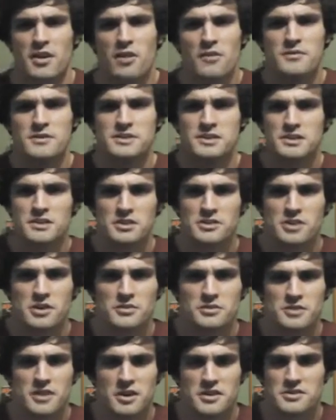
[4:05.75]
go visit the
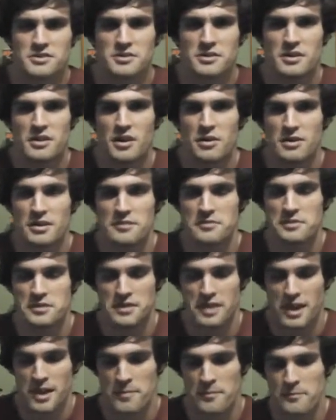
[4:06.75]
Joestars, you can go live
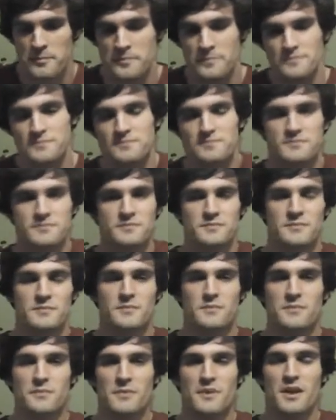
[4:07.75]
with them.
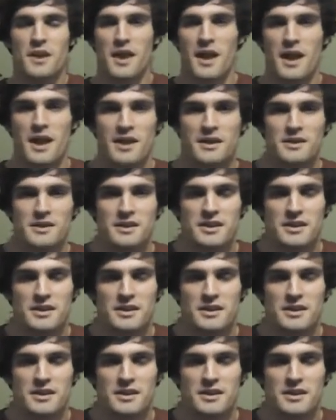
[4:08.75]
And